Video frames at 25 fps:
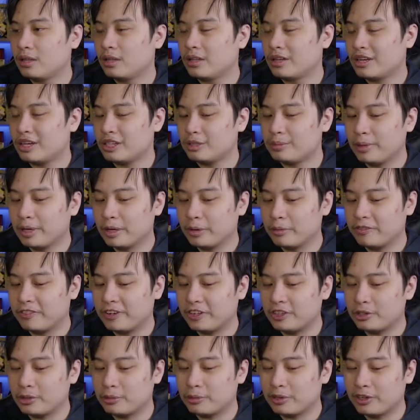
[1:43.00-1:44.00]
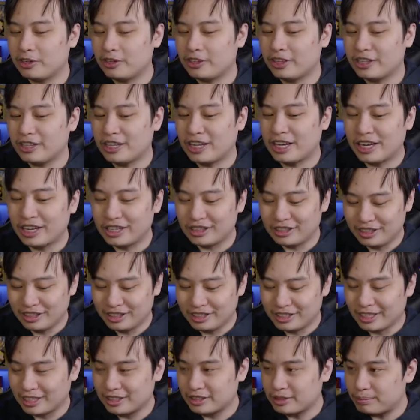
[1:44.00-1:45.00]
You guys playing Virtual World Online.
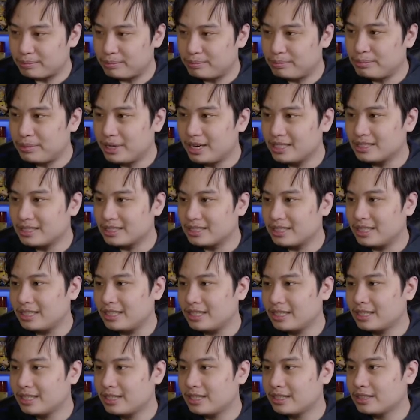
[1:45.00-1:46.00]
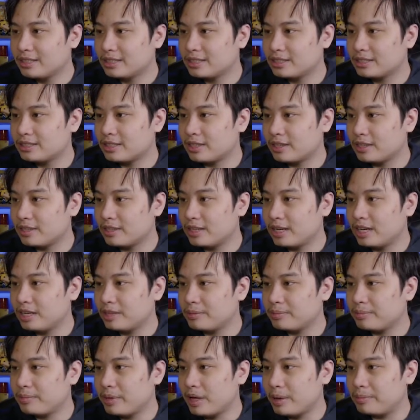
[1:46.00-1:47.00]
These things are busted.
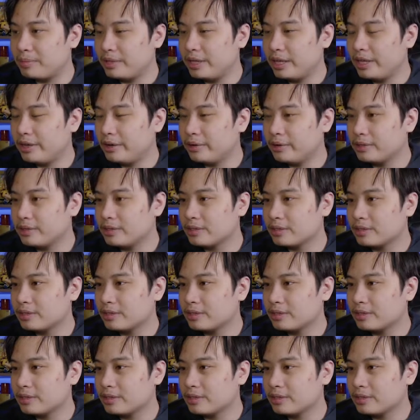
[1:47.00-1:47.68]
Starlight Papillon.